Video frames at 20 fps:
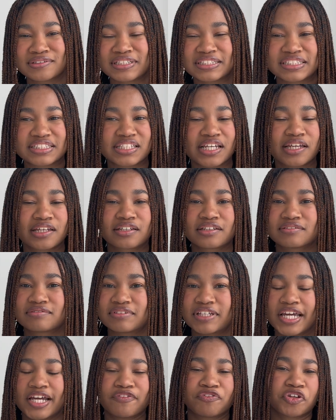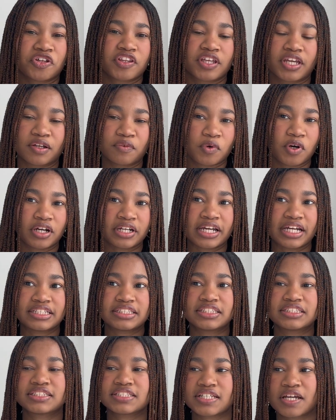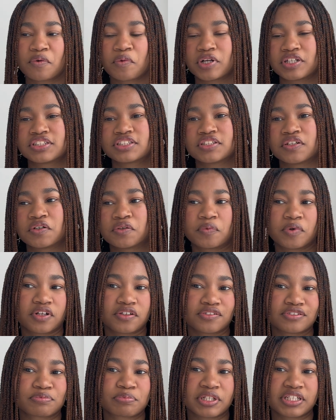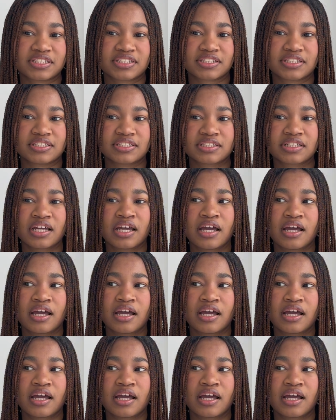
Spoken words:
It's like everything in one. I did say I wanted to go to one of those places.